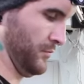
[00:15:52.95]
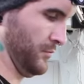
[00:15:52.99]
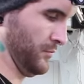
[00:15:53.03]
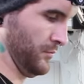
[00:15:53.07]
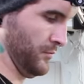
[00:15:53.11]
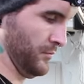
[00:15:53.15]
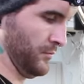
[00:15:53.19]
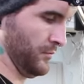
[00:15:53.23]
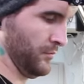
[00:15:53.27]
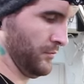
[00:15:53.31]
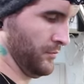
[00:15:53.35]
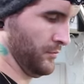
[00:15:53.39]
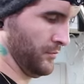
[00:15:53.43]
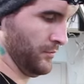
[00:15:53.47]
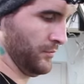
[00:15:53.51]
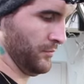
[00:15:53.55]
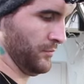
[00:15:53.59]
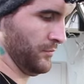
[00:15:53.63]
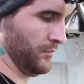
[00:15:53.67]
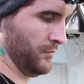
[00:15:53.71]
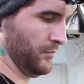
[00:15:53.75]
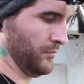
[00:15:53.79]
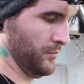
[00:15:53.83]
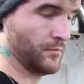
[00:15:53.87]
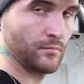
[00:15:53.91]
looked really
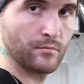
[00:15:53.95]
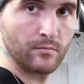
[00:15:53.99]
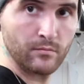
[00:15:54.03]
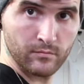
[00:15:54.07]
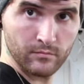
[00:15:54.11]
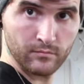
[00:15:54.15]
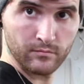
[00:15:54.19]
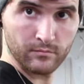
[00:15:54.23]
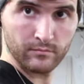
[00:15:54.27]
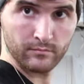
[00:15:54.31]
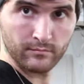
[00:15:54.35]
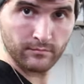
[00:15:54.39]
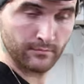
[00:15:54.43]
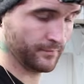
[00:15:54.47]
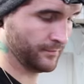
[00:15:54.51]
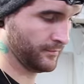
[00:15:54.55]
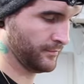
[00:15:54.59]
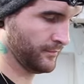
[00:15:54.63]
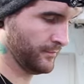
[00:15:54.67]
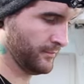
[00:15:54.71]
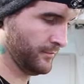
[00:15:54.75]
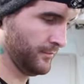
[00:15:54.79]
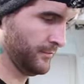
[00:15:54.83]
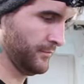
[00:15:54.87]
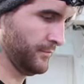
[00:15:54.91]
pretty and
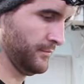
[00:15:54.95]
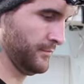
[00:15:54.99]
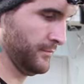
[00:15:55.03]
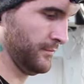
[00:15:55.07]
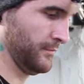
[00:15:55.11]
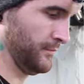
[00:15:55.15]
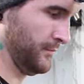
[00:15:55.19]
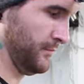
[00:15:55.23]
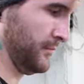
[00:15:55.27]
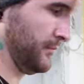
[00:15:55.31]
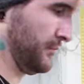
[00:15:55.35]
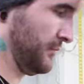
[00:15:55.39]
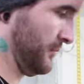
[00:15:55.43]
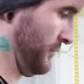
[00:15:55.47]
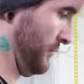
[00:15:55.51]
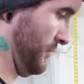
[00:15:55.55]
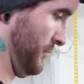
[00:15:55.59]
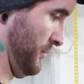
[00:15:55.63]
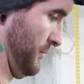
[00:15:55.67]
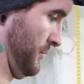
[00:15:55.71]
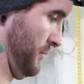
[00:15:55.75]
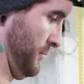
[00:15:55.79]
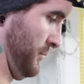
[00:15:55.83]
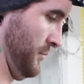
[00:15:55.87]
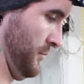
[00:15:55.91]
seasonally
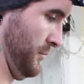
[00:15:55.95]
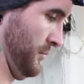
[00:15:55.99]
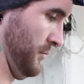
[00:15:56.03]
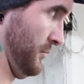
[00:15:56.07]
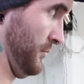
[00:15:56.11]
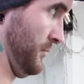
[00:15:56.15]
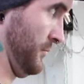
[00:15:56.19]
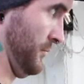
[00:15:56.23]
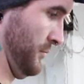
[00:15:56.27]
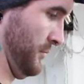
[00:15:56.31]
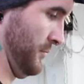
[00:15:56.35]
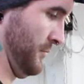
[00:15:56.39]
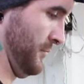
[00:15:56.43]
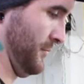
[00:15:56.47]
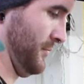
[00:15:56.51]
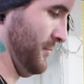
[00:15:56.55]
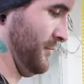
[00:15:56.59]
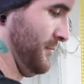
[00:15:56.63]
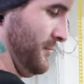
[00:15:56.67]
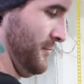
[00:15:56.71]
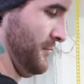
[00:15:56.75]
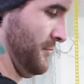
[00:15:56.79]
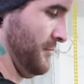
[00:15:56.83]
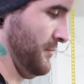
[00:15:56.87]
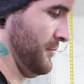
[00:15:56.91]
appropriate.
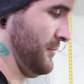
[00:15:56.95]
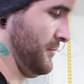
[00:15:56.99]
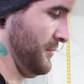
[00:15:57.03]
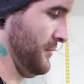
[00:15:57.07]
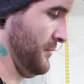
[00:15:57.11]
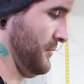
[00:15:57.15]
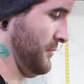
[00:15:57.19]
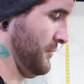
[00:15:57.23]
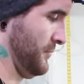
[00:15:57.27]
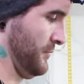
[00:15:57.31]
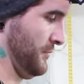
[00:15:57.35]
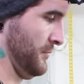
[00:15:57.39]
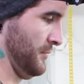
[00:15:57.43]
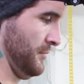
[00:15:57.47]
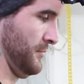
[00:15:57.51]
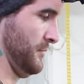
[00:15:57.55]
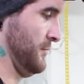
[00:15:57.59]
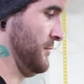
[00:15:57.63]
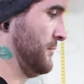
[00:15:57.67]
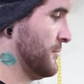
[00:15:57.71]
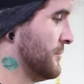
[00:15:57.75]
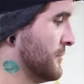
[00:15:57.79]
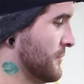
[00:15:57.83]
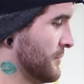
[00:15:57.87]
Come winter and